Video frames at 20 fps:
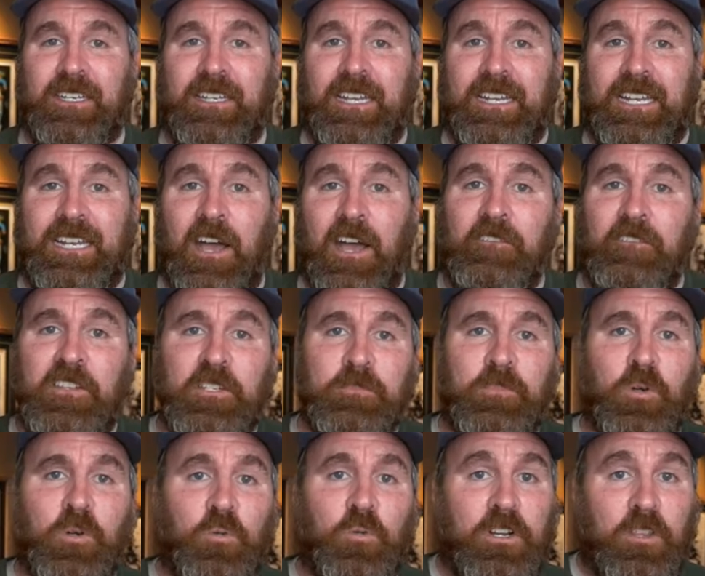Now, if this
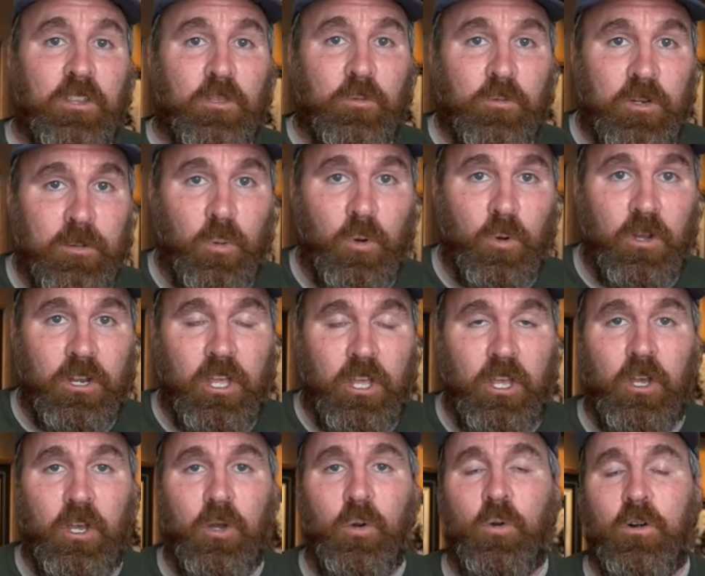book were a
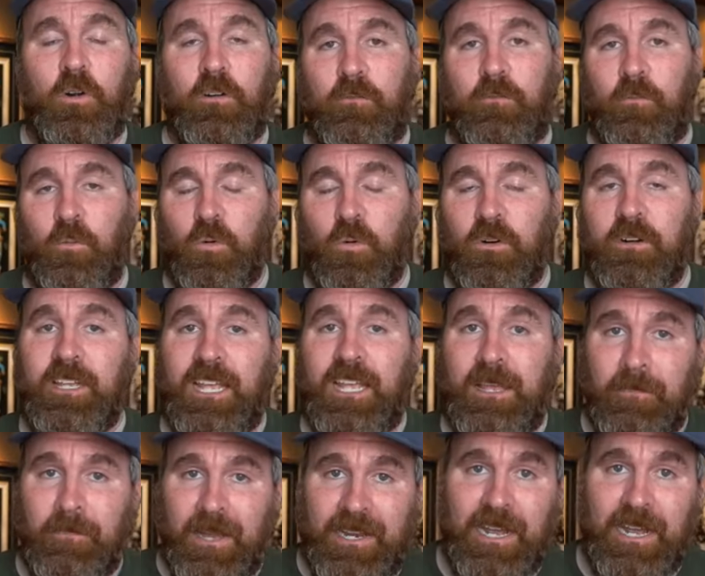3.0 or a 4, it
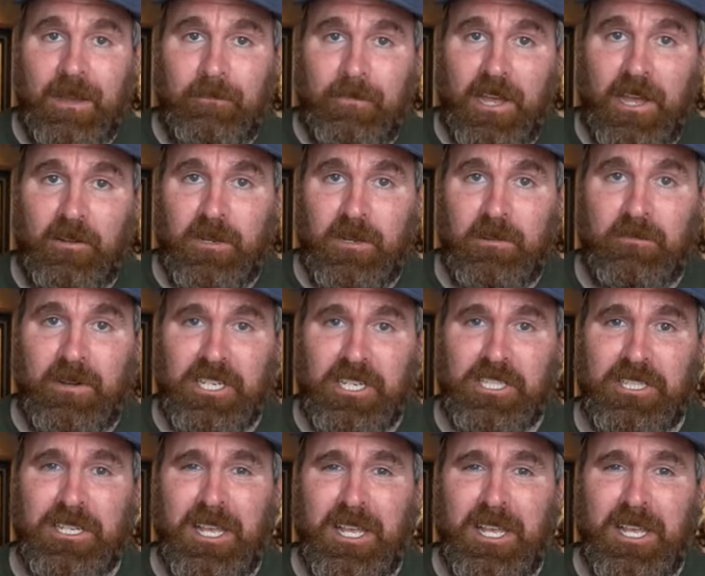might not bother me much,